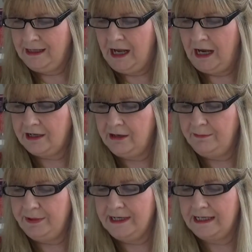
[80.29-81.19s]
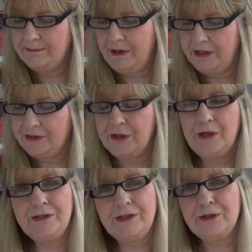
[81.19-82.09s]
accompanied by
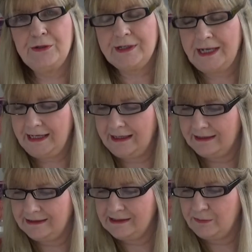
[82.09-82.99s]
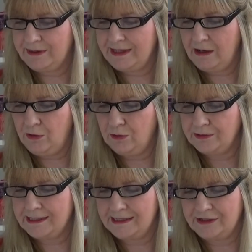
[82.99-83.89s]
32 kings with their
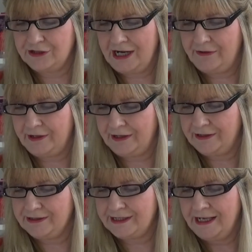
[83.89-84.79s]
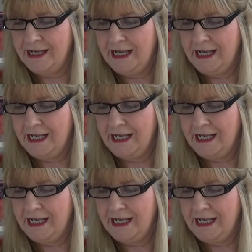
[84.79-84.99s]
horses and chariots.